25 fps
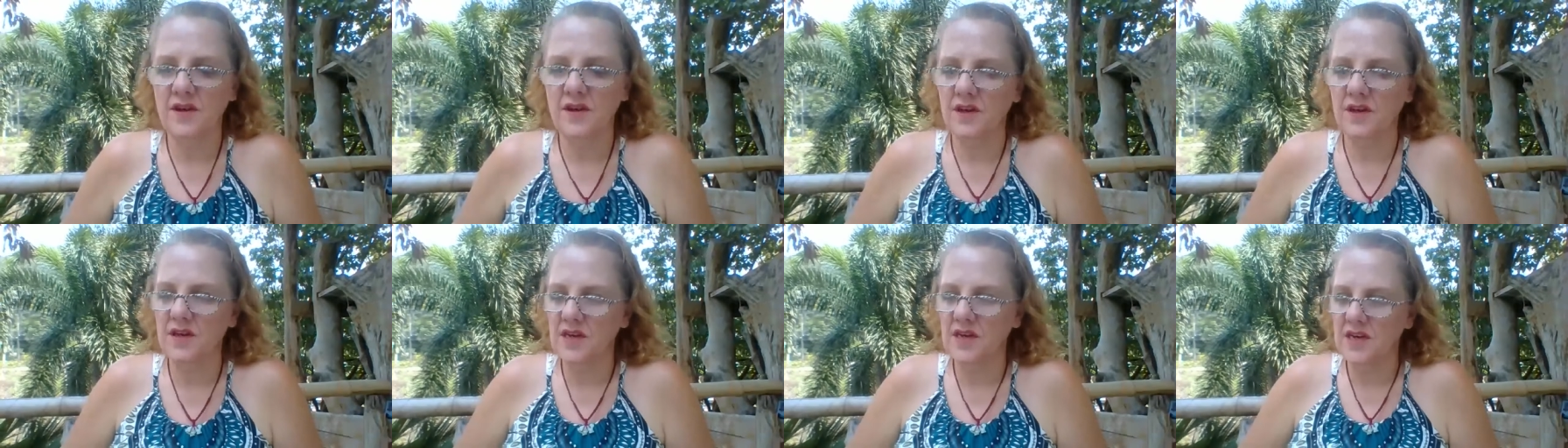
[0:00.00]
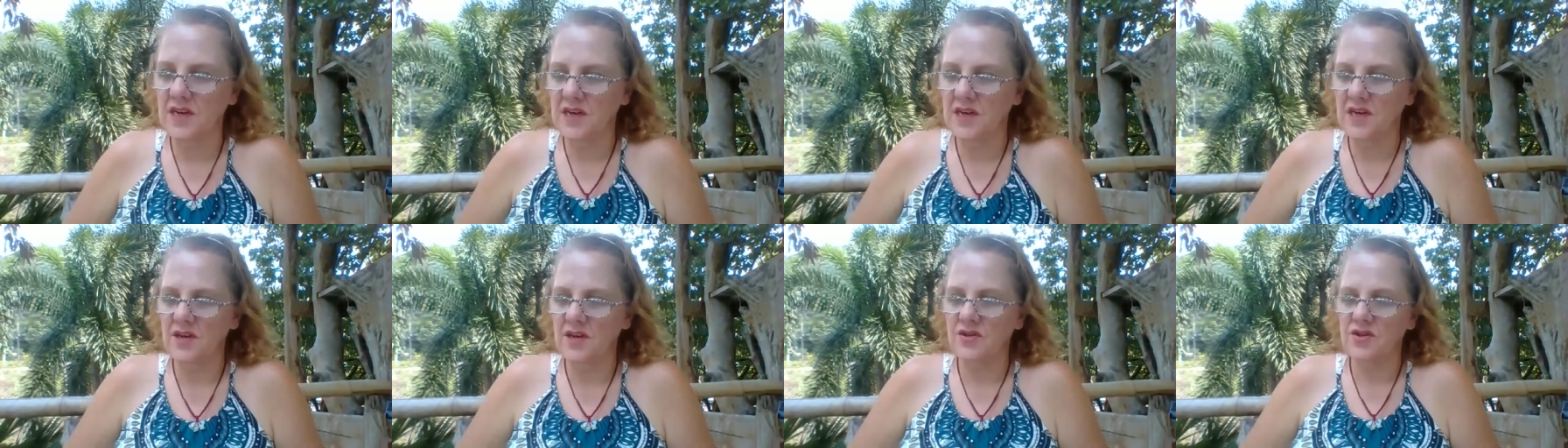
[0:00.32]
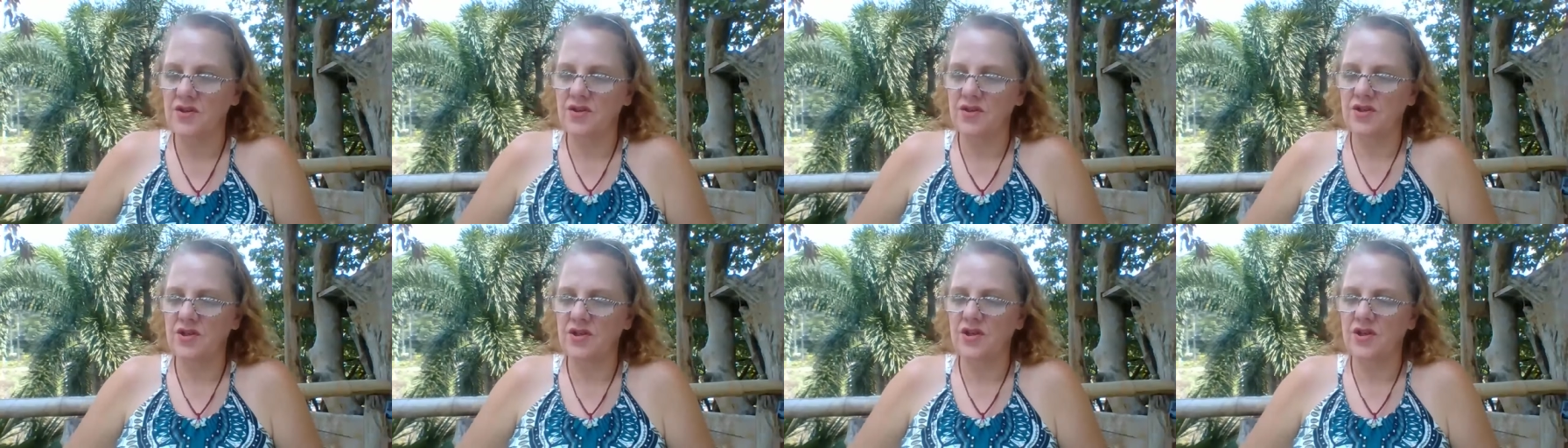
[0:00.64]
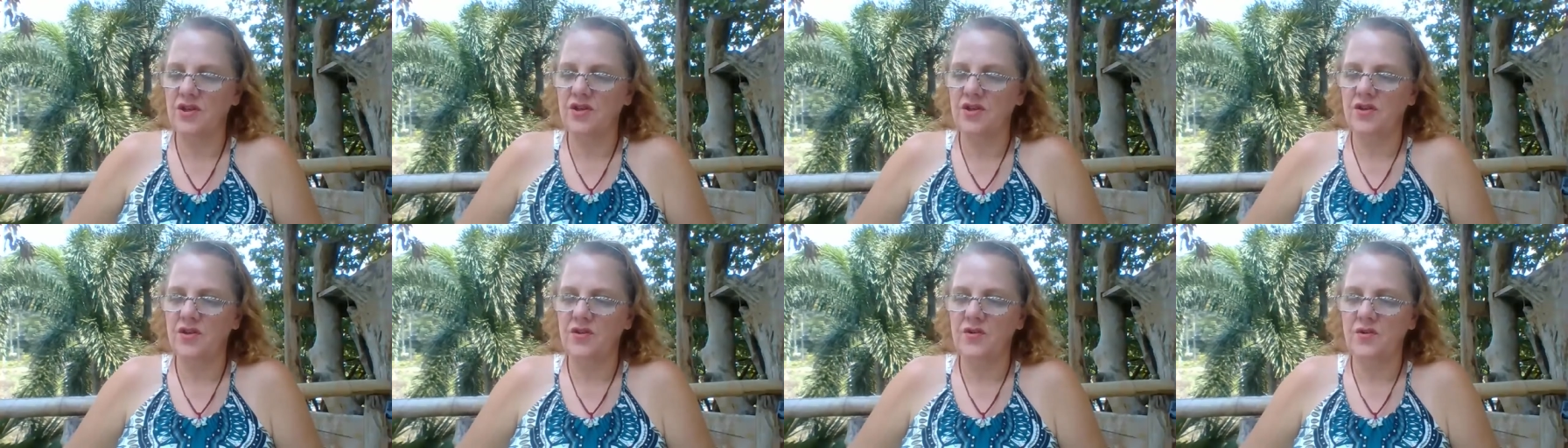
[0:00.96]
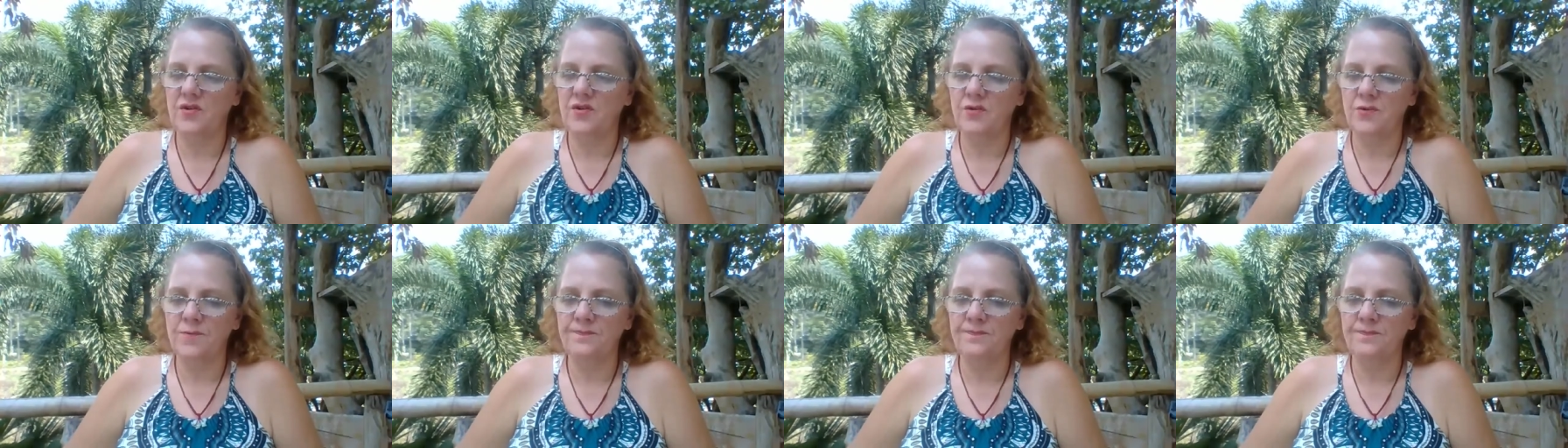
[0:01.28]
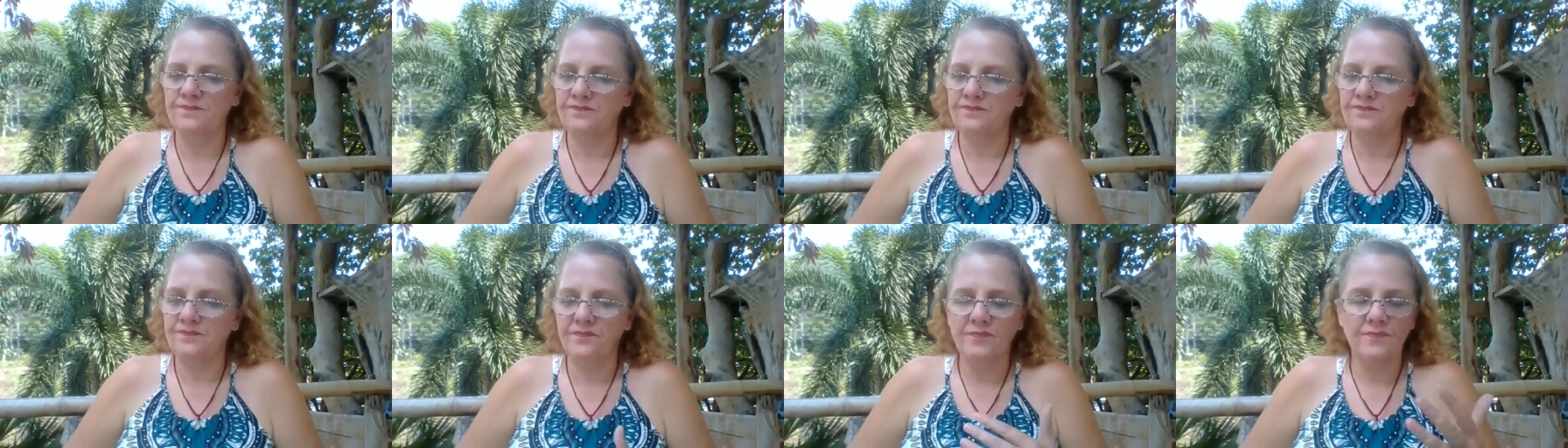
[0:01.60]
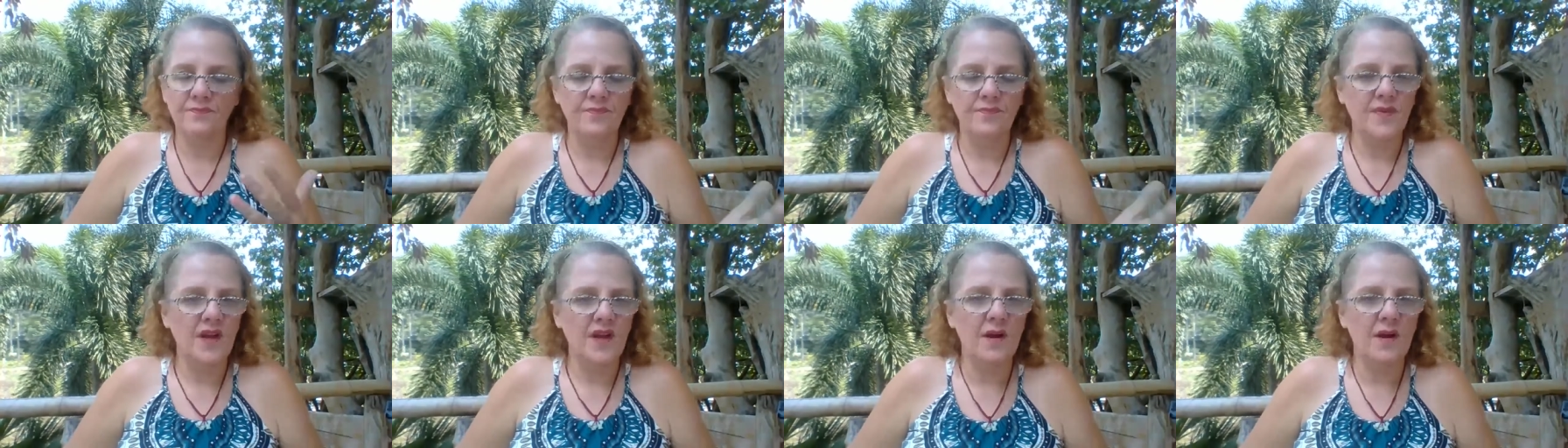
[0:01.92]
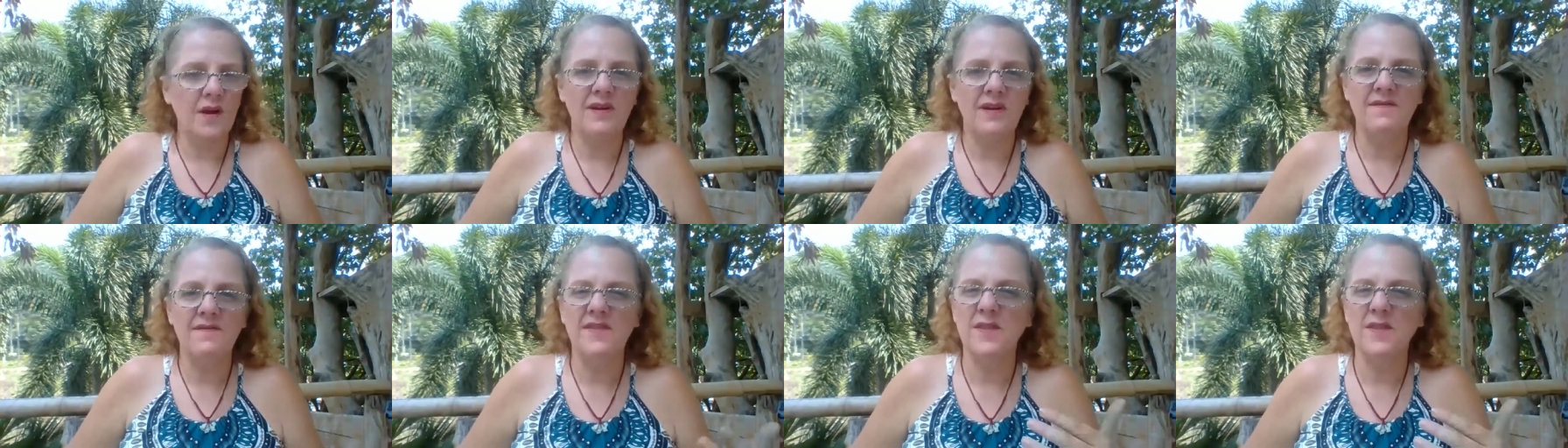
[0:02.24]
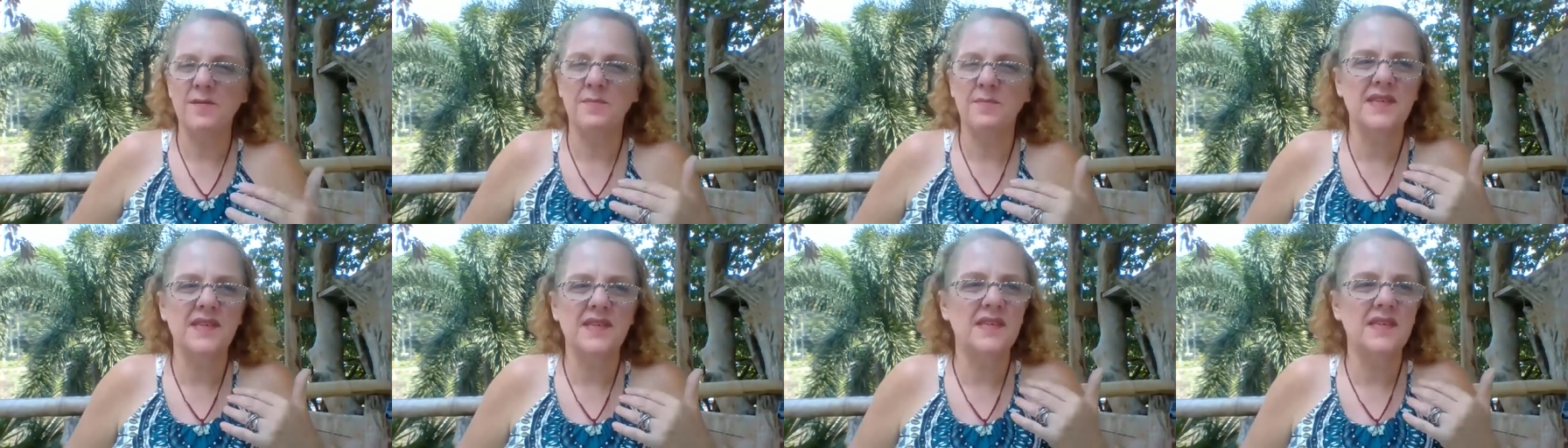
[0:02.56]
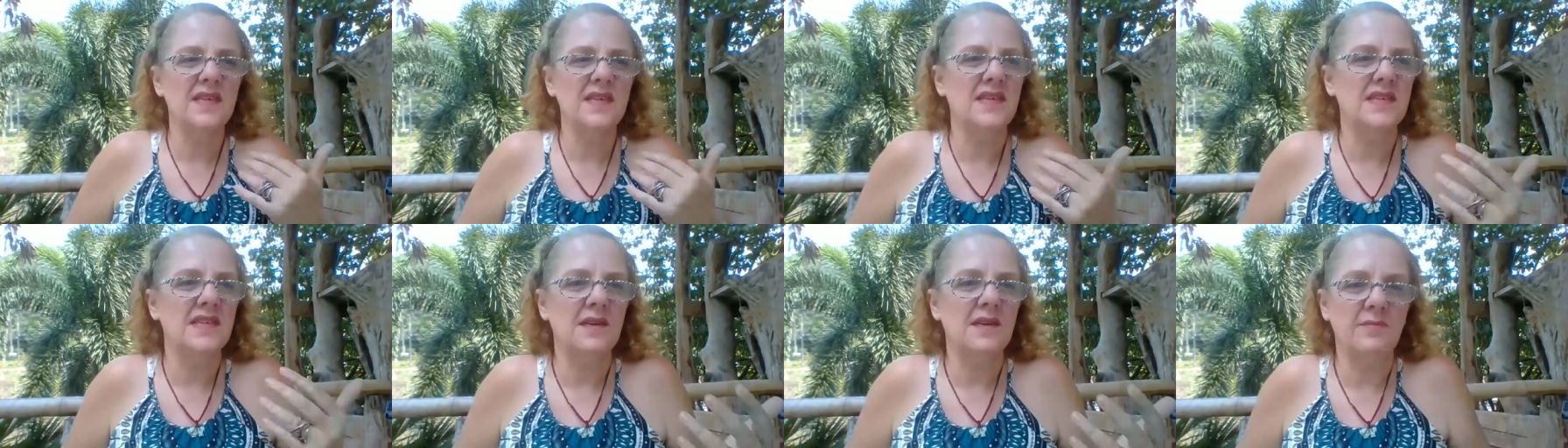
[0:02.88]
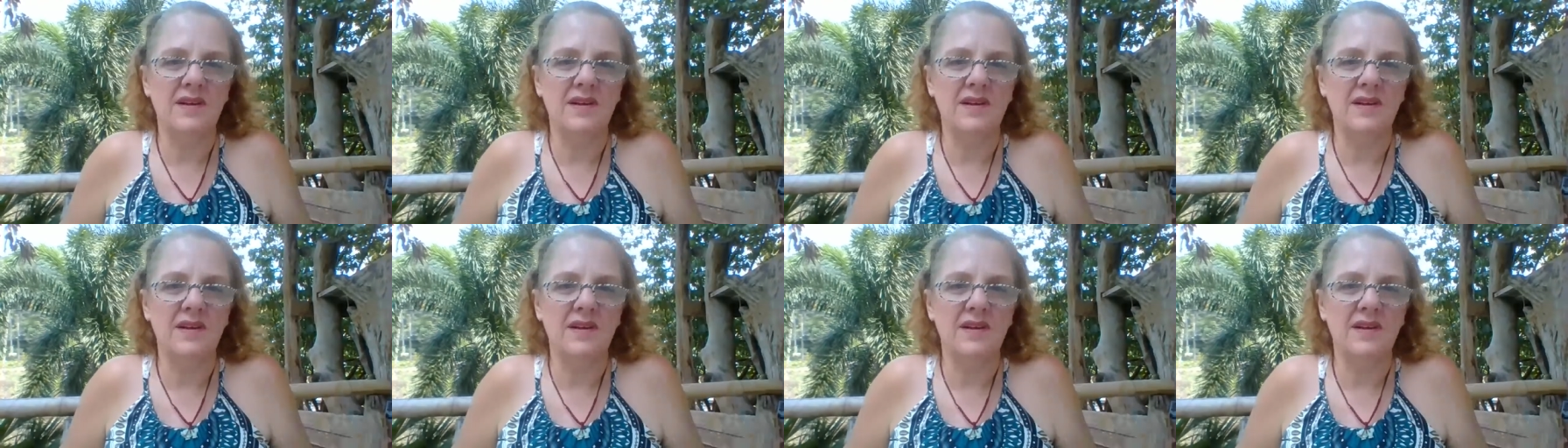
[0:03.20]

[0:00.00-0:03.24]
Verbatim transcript: I need to up-level the business,